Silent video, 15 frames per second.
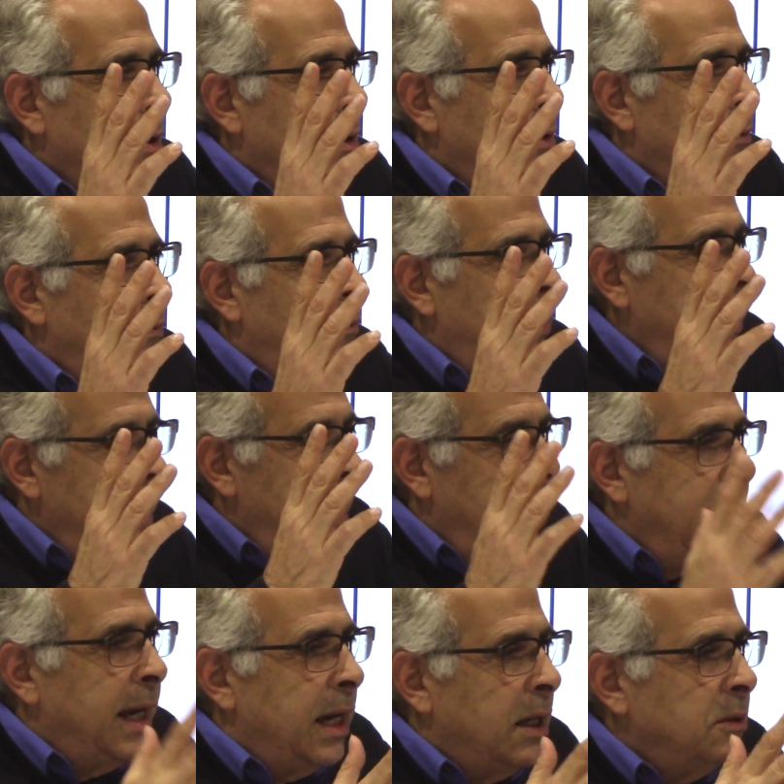we
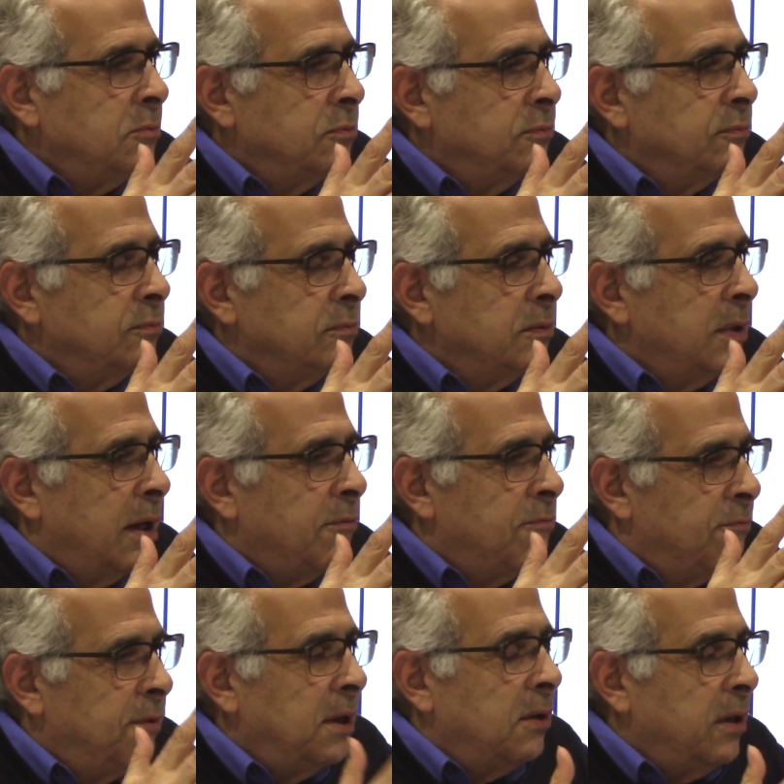have a
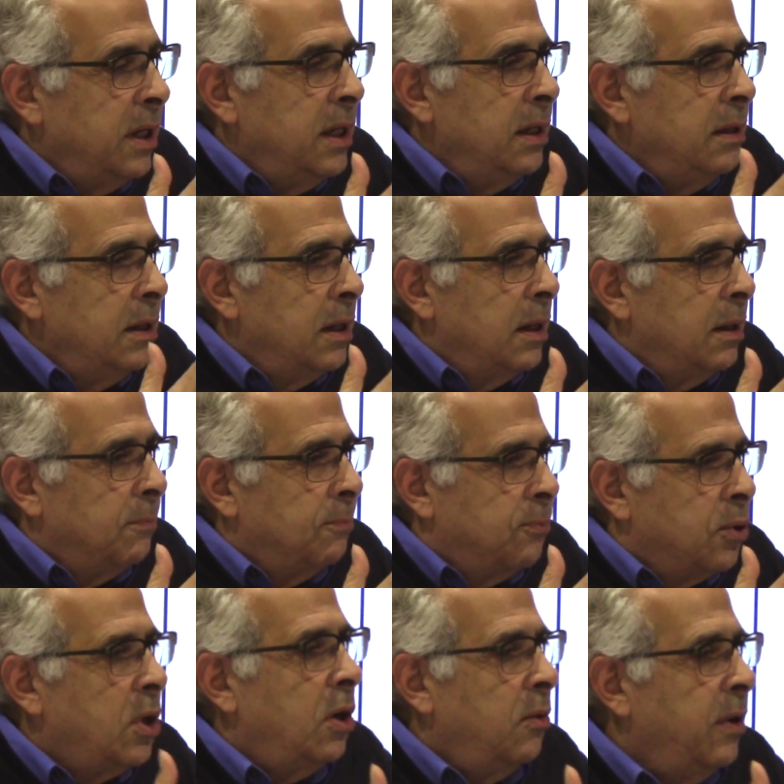very
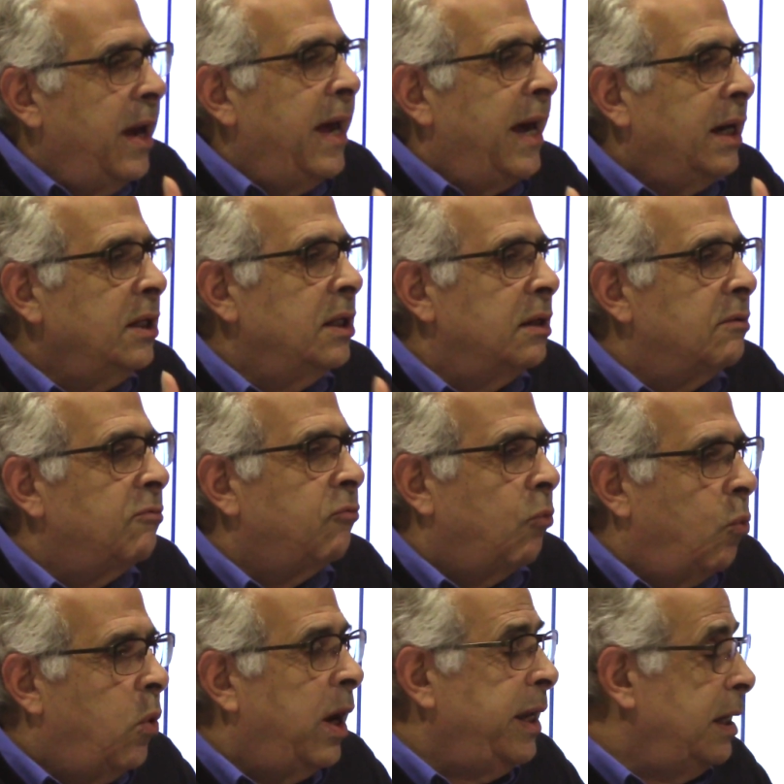proactive
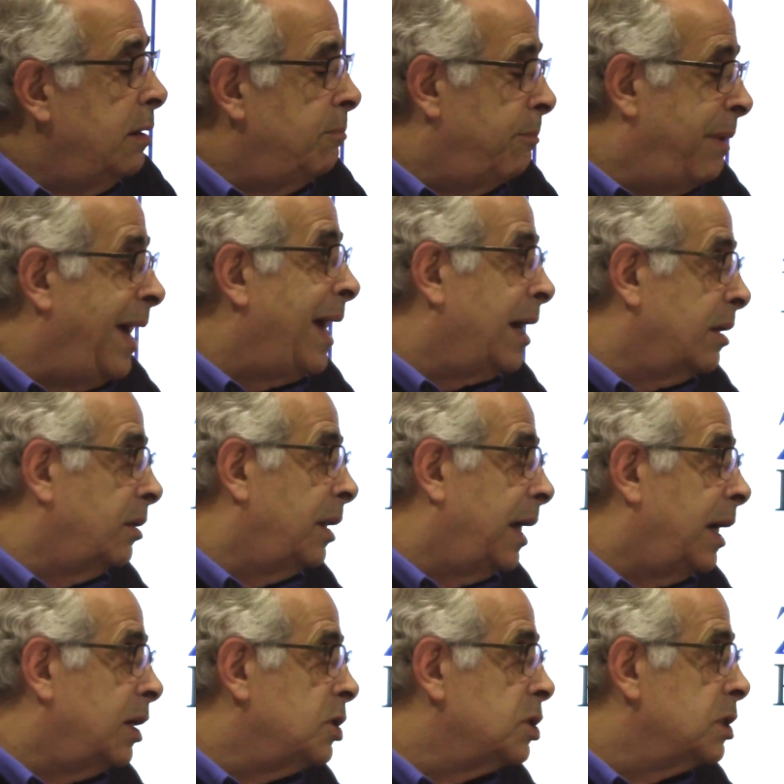white
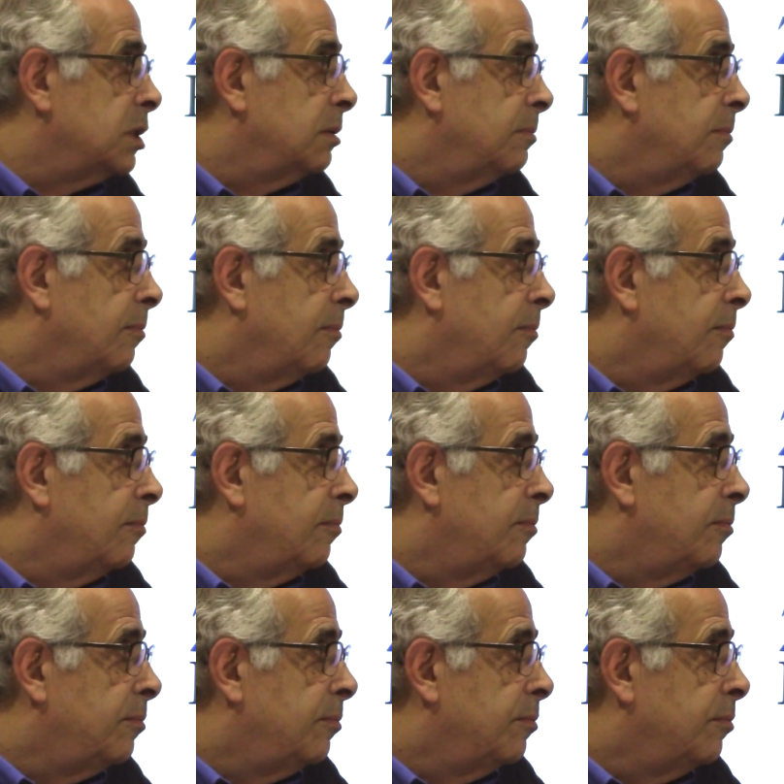backlash
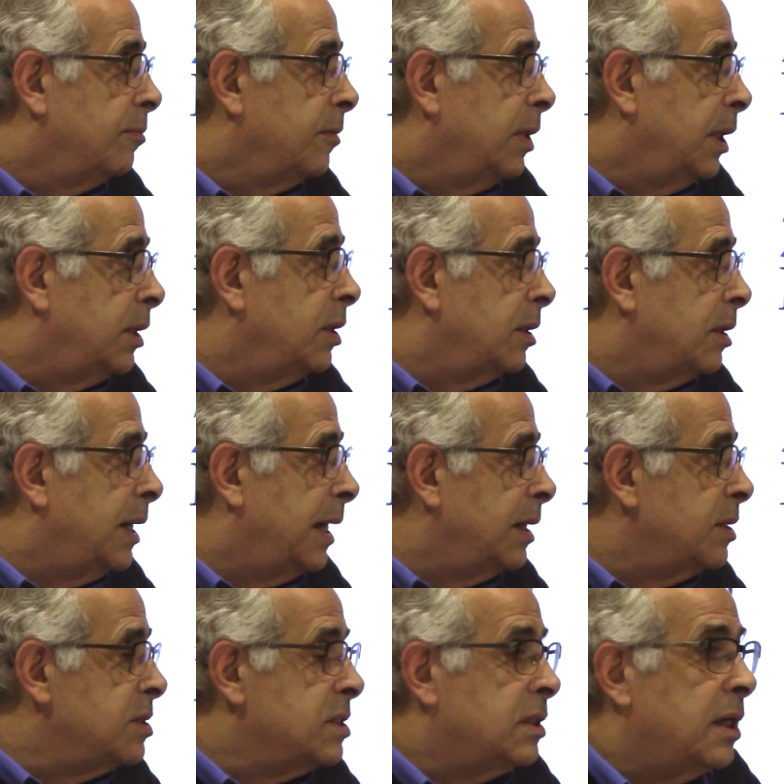in the
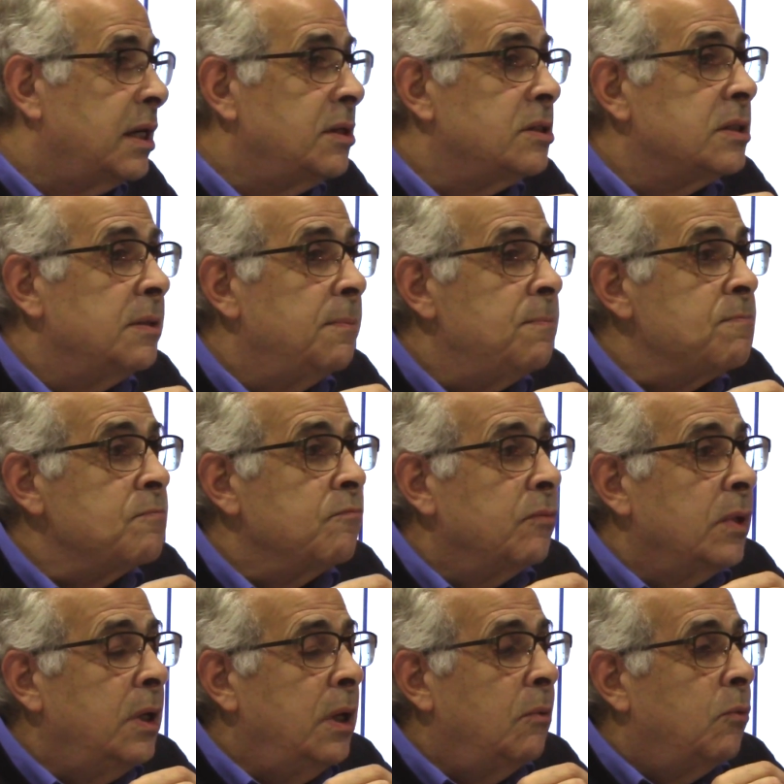United States.
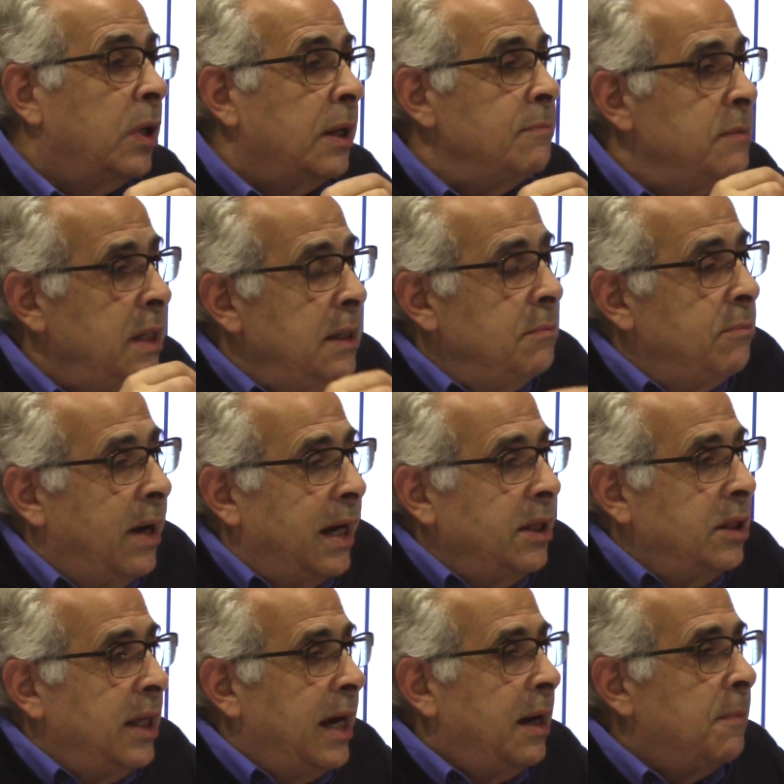What I mean by
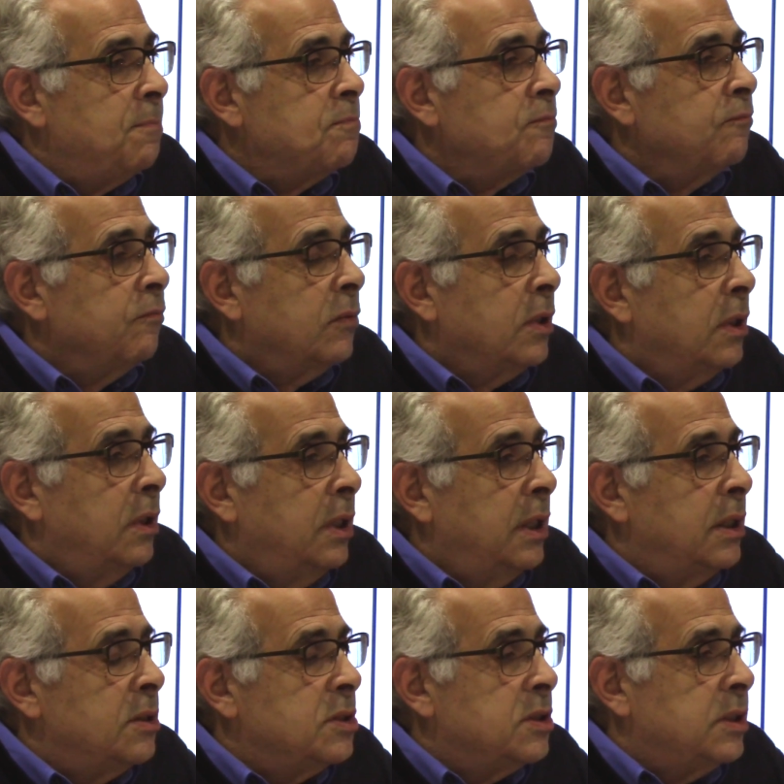that
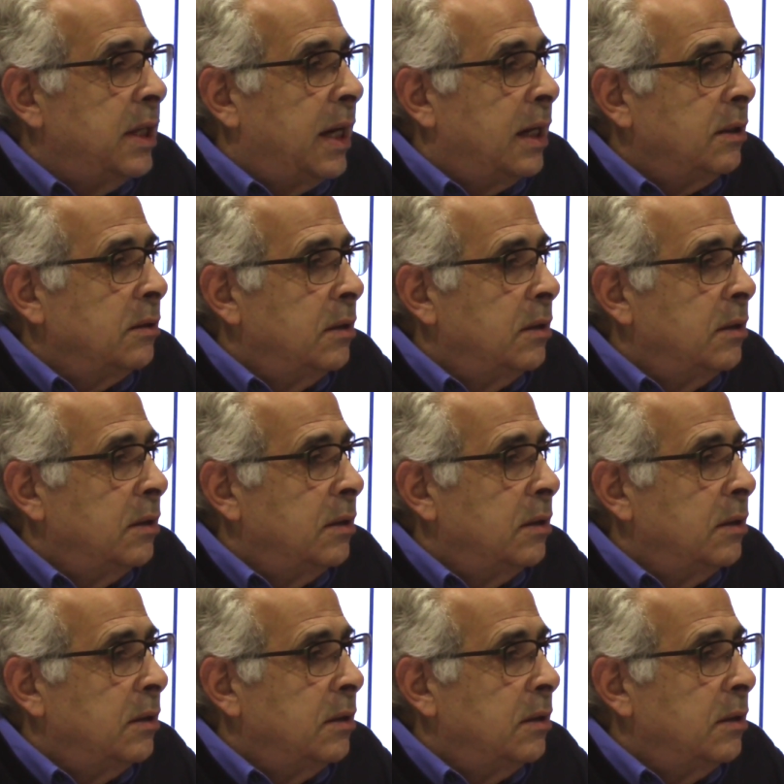is that